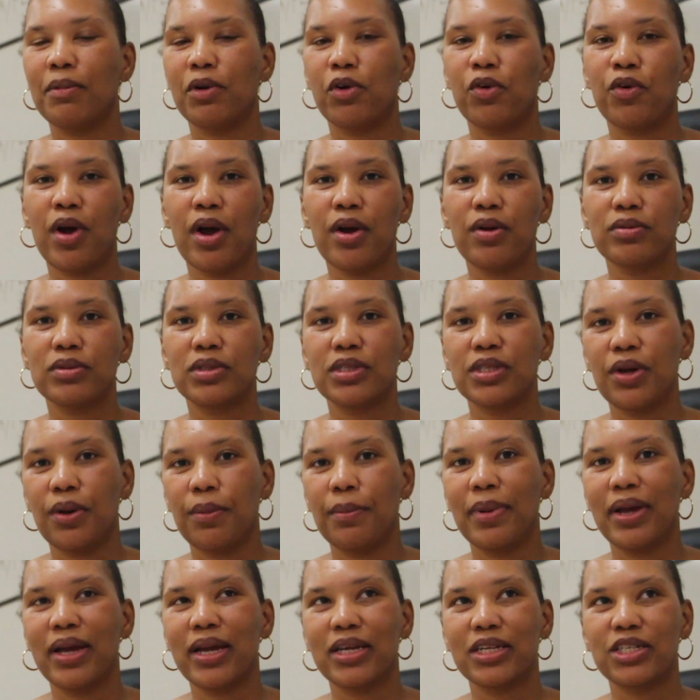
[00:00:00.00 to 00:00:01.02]
grown so
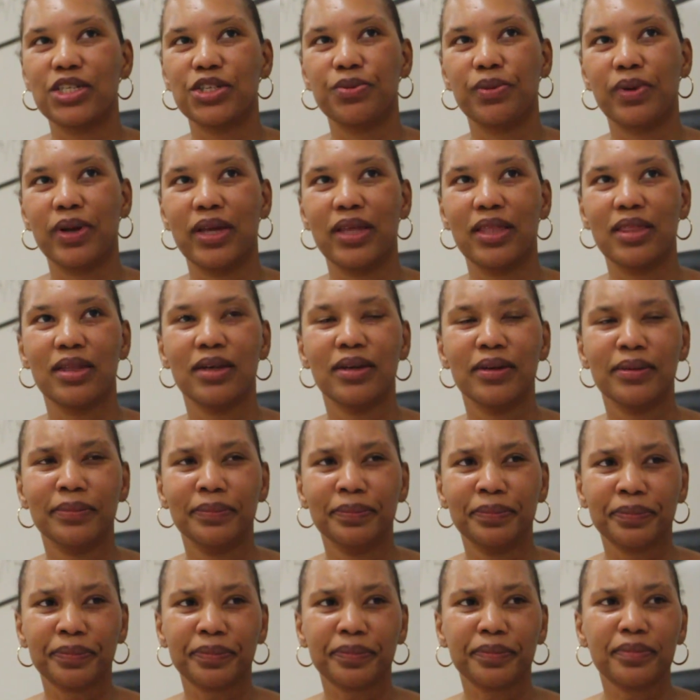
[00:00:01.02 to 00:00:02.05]
much with
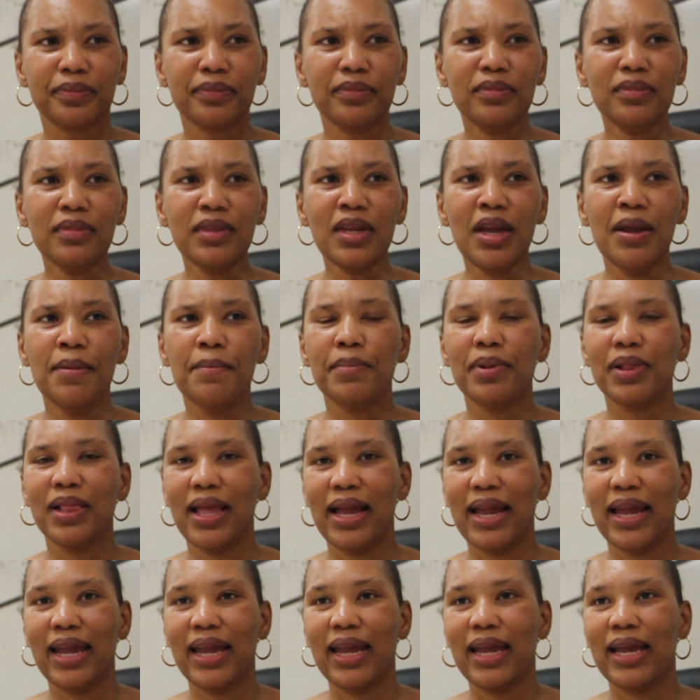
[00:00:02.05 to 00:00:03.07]

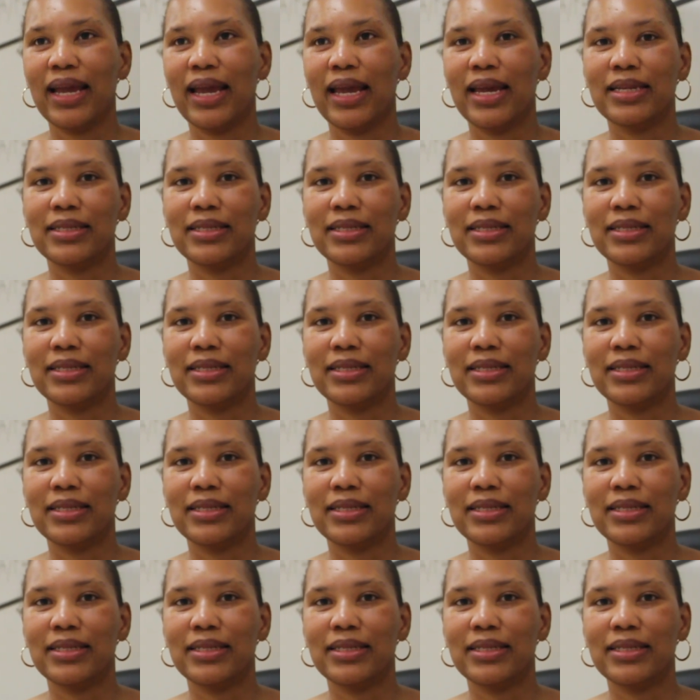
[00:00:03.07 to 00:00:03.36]
playing